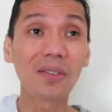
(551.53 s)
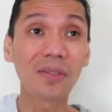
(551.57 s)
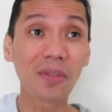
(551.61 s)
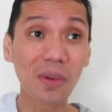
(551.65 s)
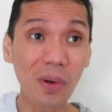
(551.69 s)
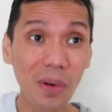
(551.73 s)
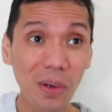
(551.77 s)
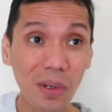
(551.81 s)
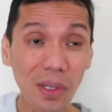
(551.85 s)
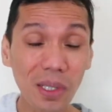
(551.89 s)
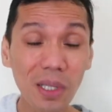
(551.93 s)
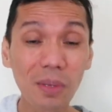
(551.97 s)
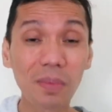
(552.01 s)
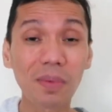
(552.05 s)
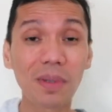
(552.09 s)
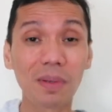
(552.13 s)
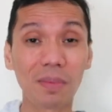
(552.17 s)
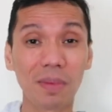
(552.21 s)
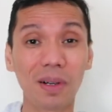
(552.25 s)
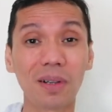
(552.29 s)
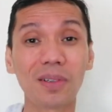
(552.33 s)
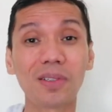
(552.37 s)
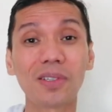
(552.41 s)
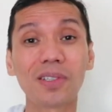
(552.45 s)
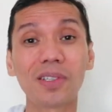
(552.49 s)
for the
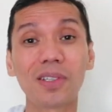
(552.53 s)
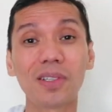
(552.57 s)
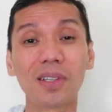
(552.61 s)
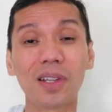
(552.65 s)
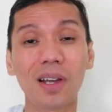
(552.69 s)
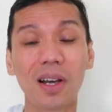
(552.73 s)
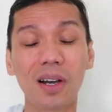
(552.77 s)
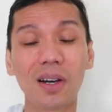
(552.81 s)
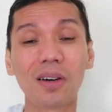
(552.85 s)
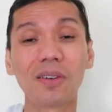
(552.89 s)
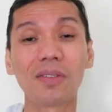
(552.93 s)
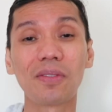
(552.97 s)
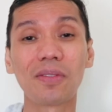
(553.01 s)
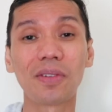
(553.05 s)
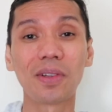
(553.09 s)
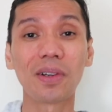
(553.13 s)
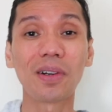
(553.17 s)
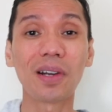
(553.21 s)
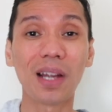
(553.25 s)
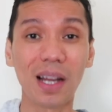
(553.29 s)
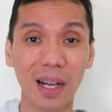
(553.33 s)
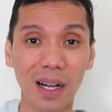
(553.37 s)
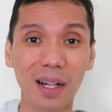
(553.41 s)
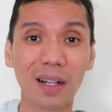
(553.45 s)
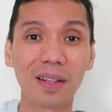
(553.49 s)
promotion of your
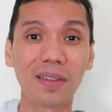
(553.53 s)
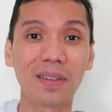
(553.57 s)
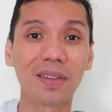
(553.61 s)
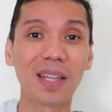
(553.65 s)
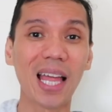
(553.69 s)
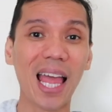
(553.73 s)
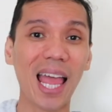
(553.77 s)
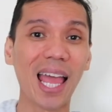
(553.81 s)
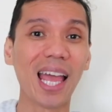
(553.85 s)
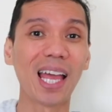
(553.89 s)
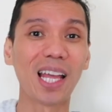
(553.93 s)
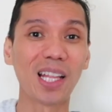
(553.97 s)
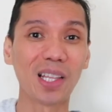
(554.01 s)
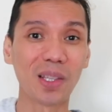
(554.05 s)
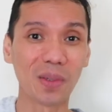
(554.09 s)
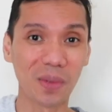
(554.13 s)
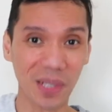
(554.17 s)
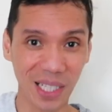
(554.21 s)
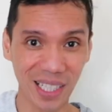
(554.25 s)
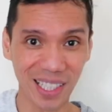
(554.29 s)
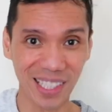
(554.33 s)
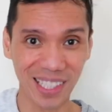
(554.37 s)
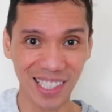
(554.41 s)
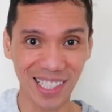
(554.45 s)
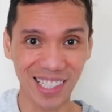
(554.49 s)
health and
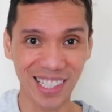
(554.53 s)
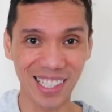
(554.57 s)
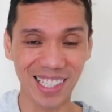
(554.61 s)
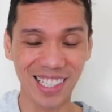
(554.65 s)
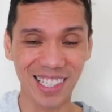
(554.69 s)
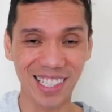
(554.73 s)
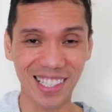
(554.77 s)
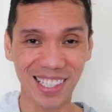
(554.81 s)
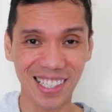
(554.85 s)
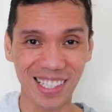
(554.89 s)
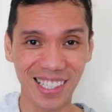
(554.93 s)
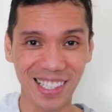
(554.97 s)
wellness.